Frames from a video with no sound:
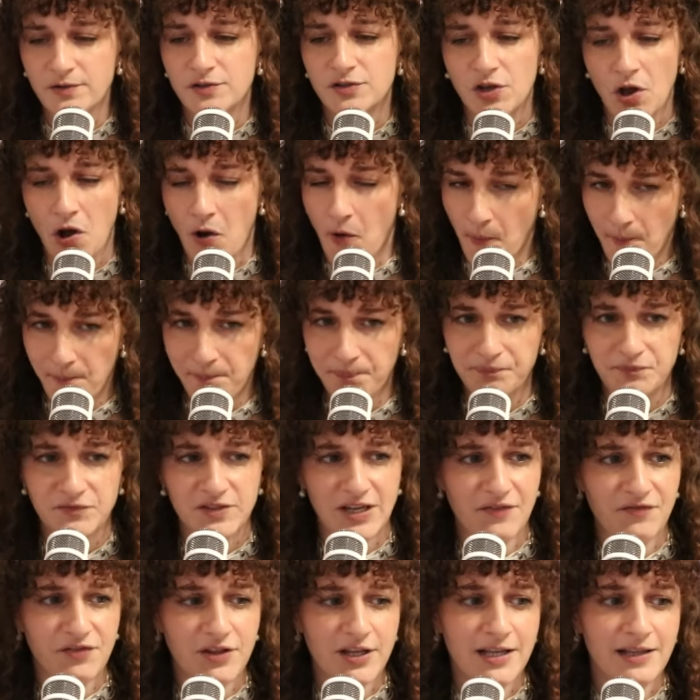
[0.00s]
So,
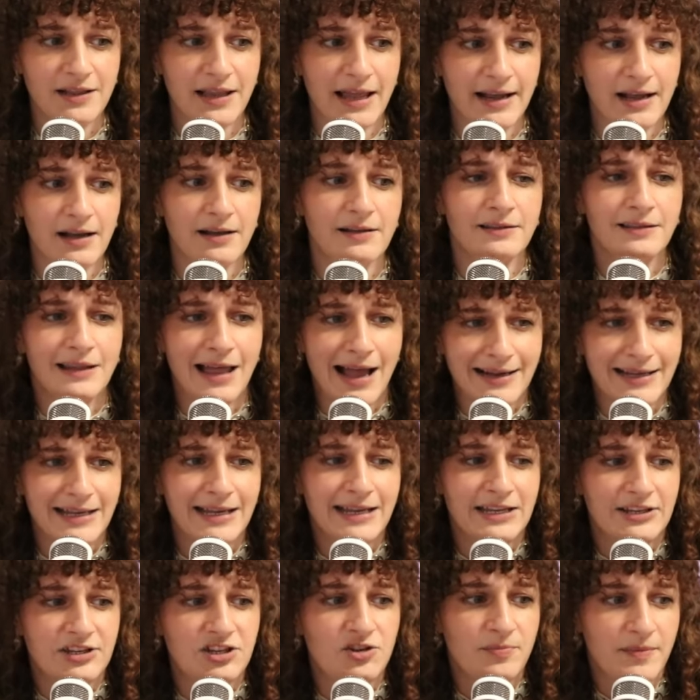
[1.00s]
definitely like
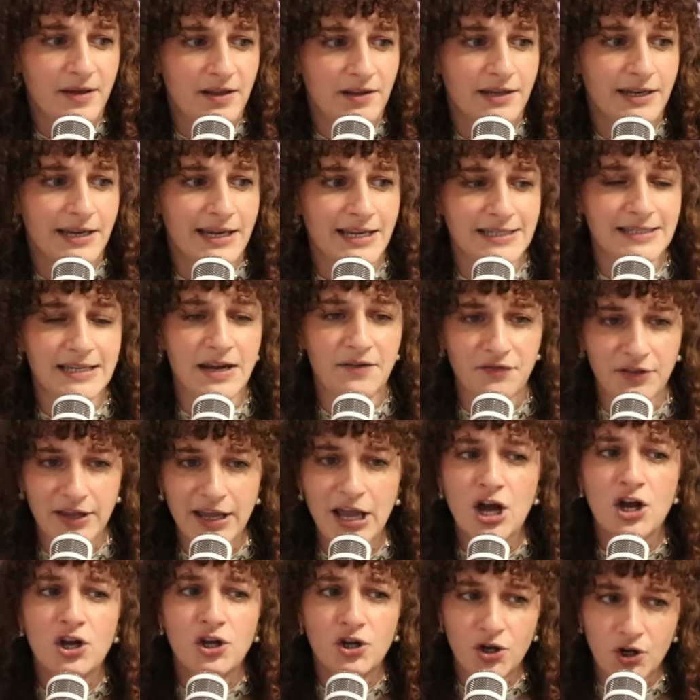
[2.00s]
lacking in humility is definitely
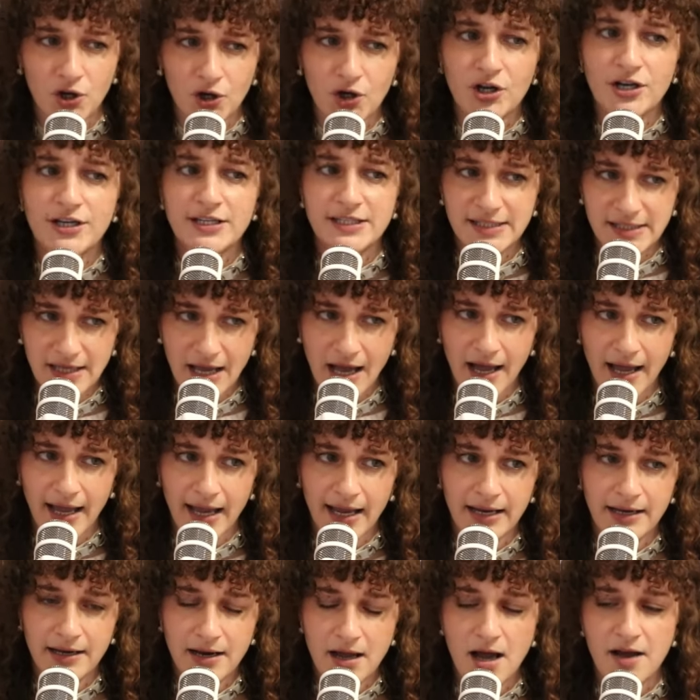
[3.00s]
a good
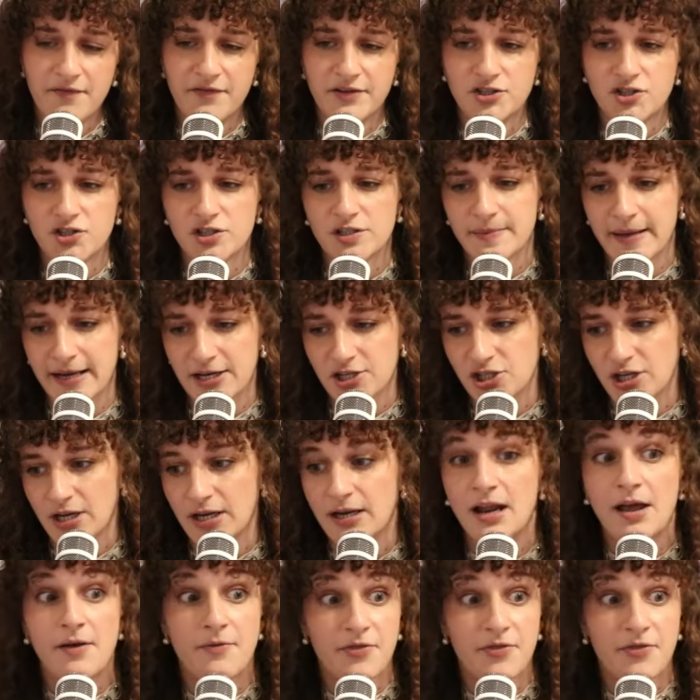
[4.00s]
sign of introspection.